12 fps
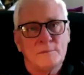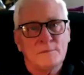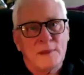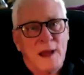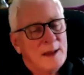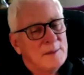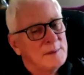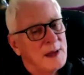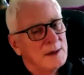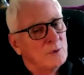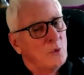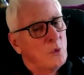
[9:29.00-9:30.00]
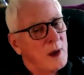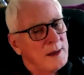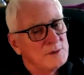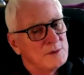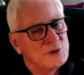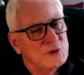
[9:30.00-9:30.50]
I'm not
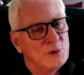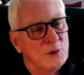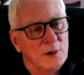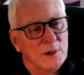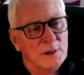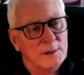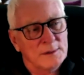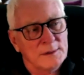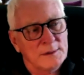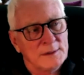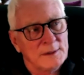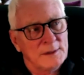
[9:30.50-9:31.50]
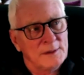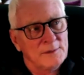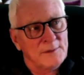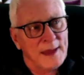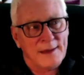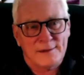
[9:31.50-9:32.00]
quite sure
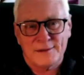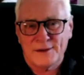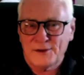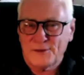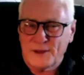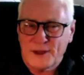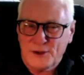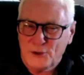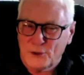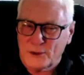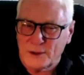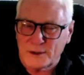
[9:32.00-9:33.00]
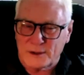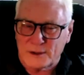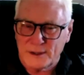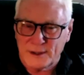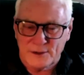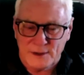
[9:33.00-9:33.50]
that you can
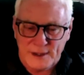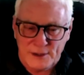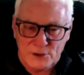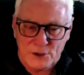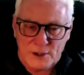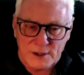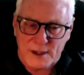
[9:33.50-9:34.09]
clearly look at